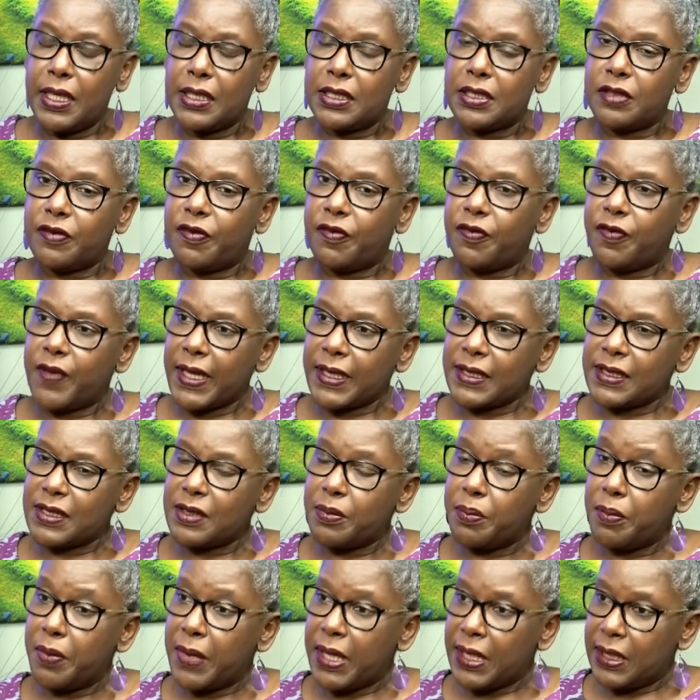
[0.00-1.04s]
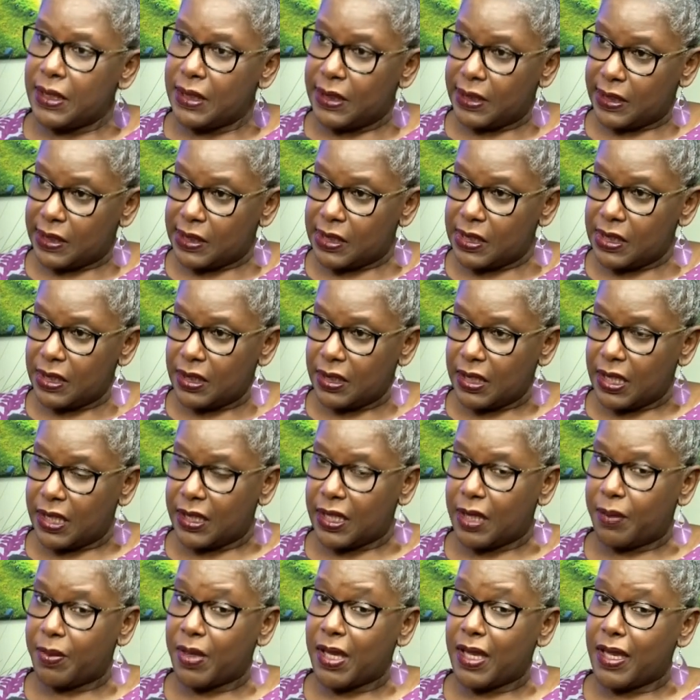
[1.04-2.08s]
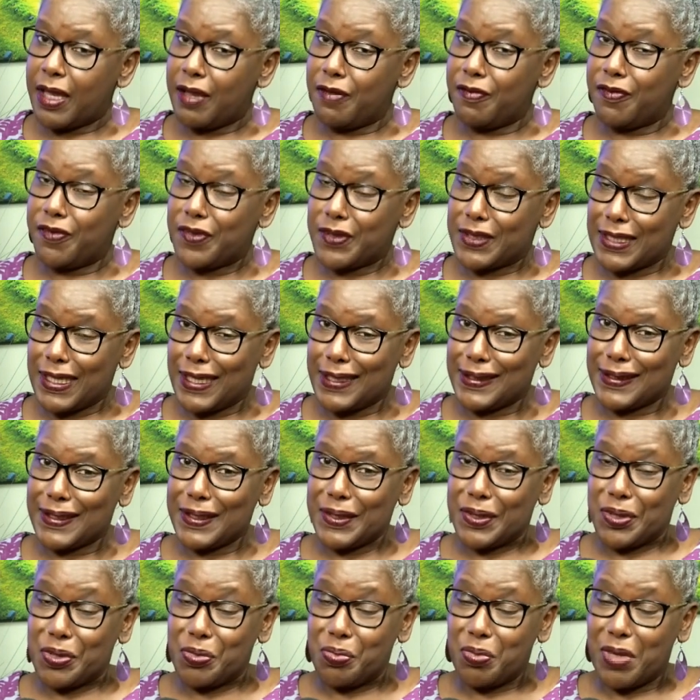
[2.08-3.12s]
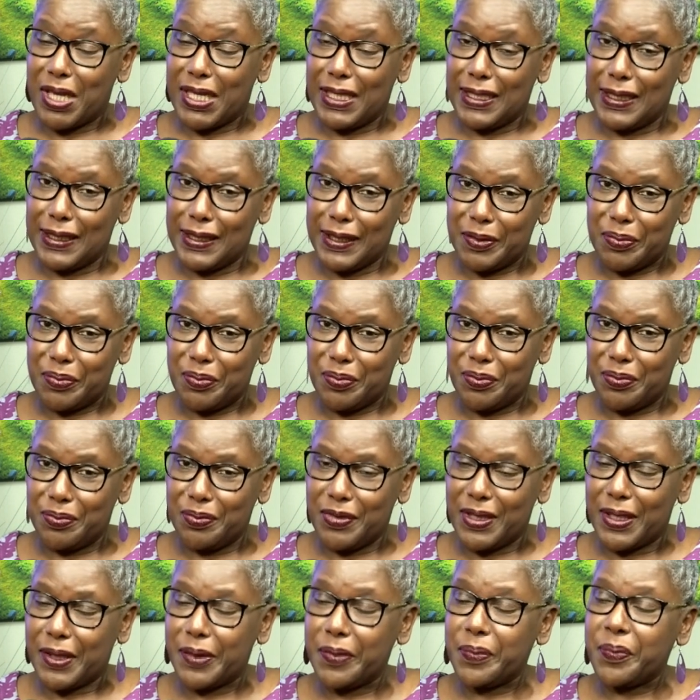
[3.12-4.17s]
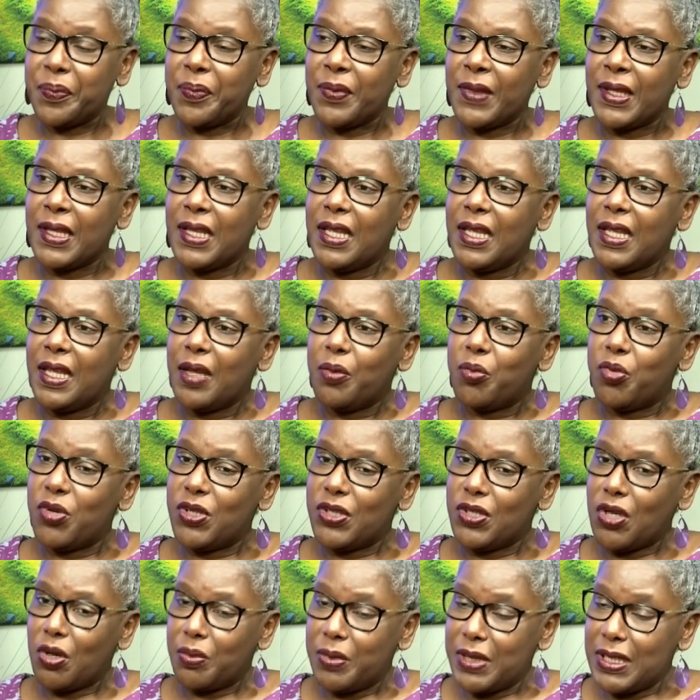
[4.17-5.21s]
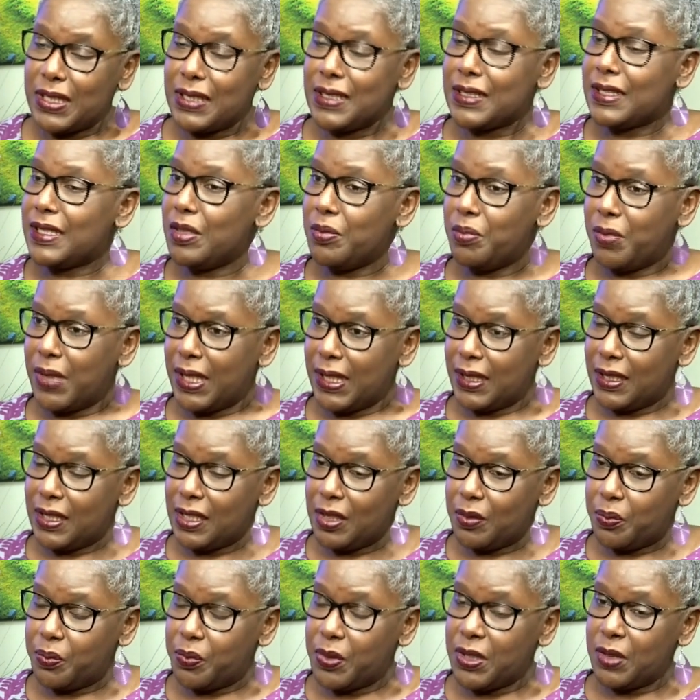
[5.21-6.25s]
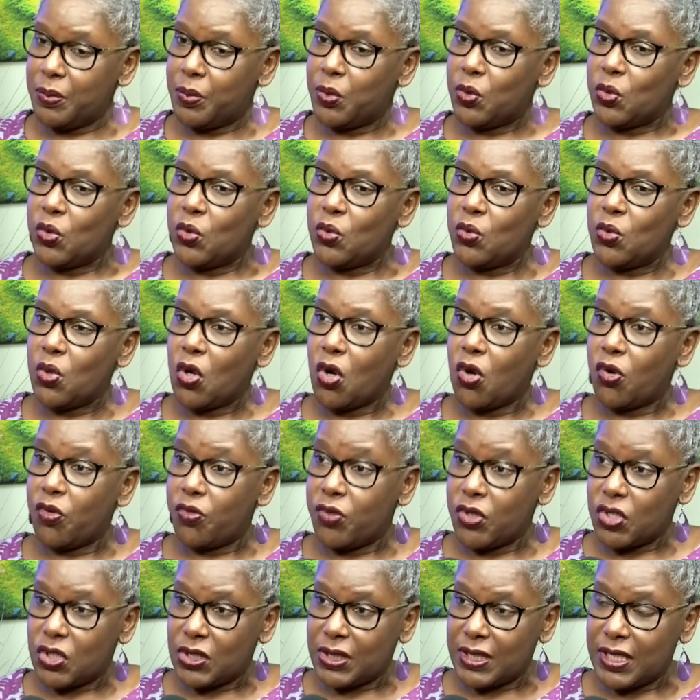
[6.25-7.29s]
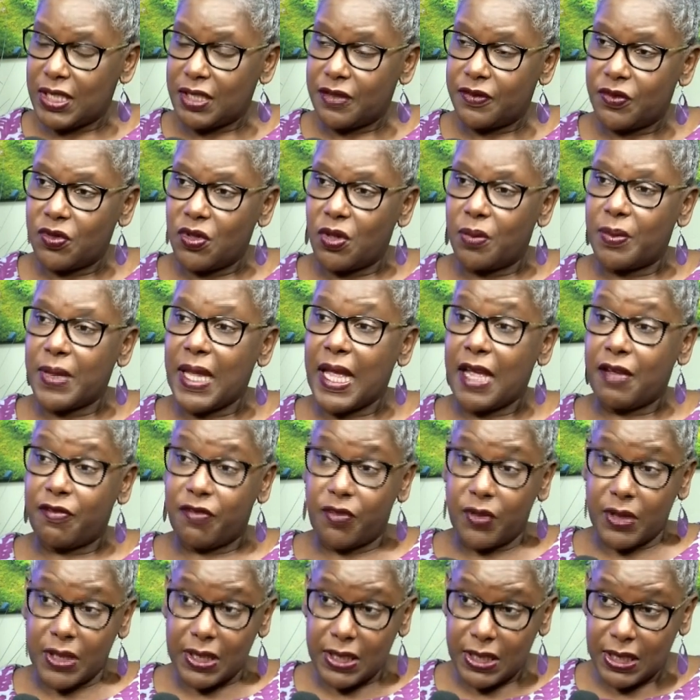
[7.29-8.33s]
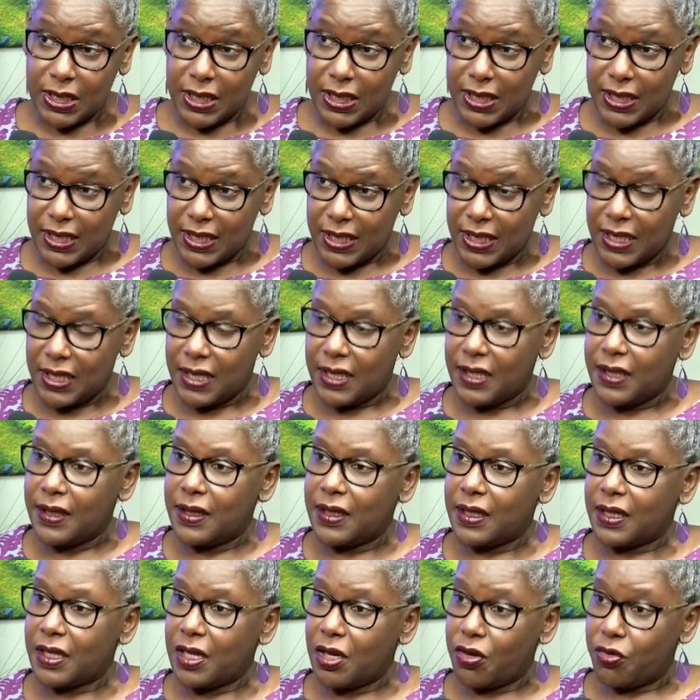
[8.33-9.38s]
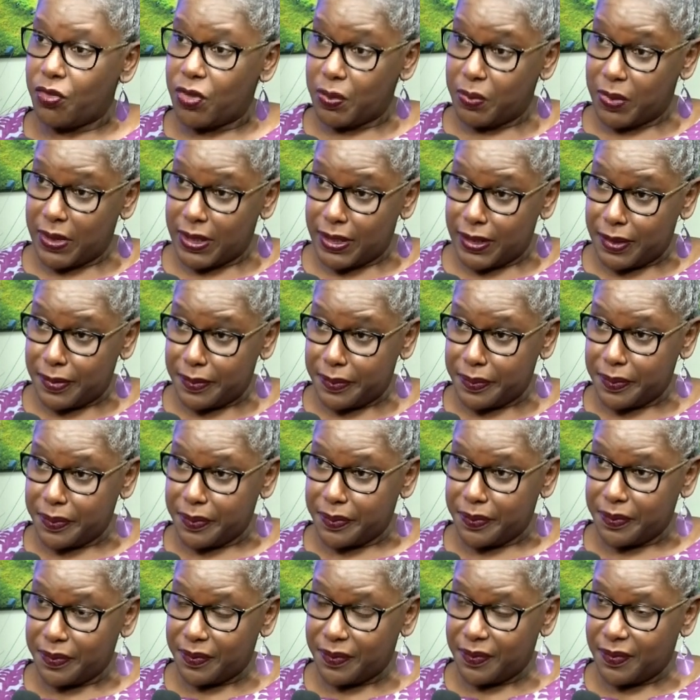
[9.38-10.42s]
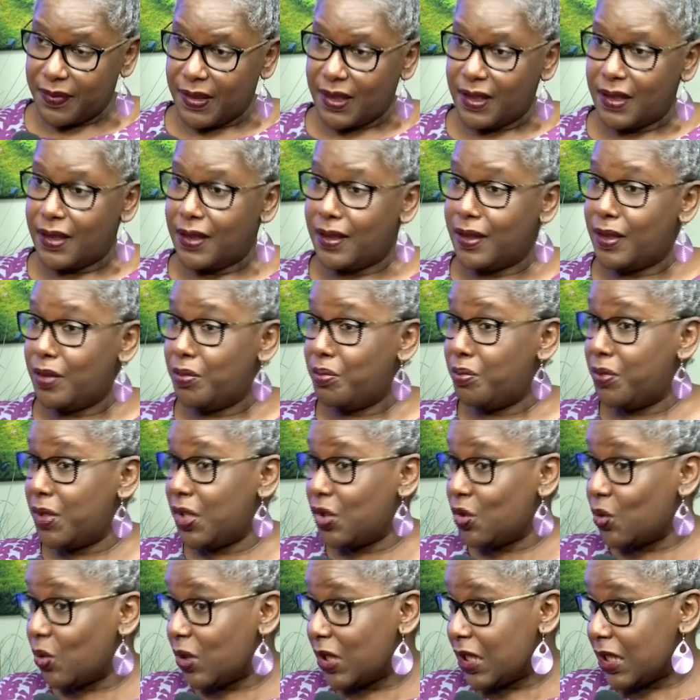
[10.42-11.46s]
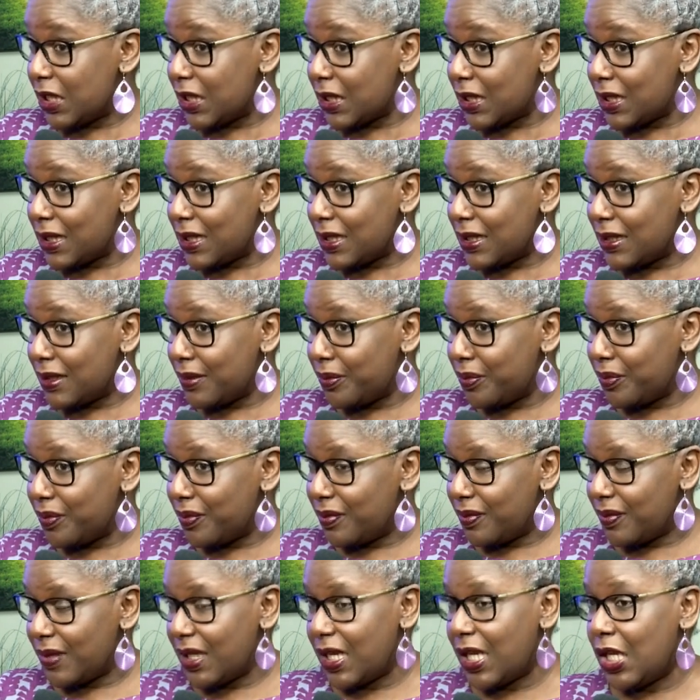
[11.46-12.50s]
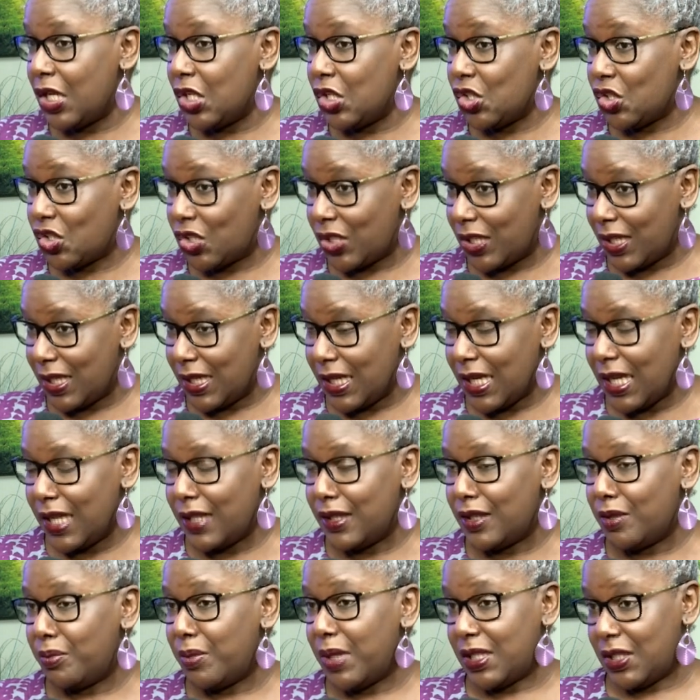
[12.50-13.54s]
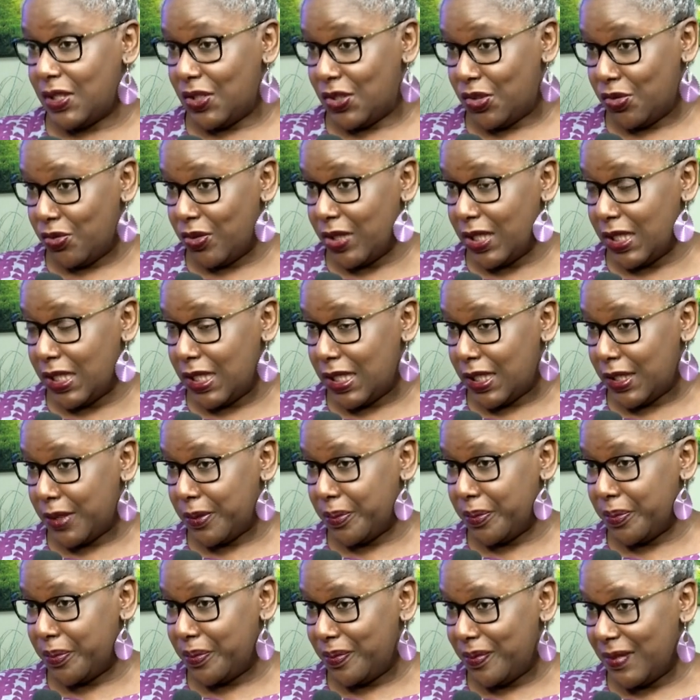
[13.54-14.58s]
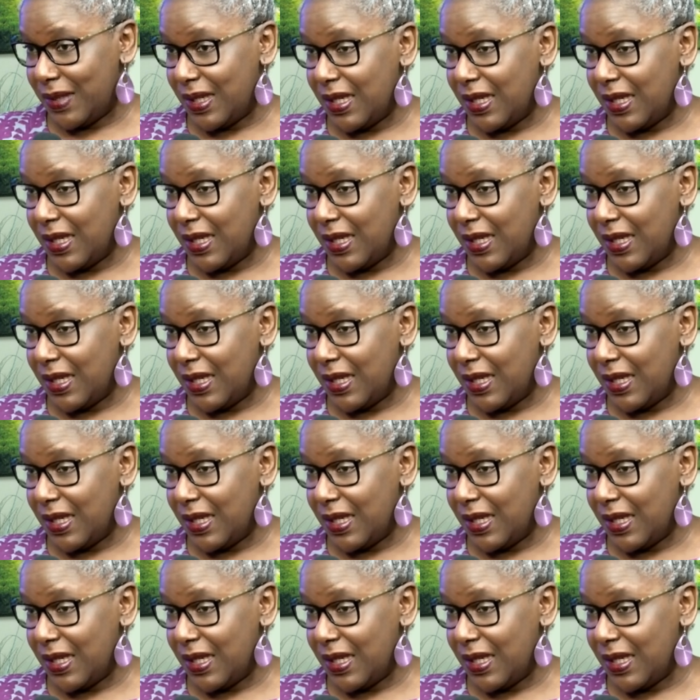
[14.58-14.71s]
It affects mainly, and I'm emphasizing the mainly, predominantly mainly people who originate from Africa, the Caribbean, the Middle East, Asia, and the Mediterranean.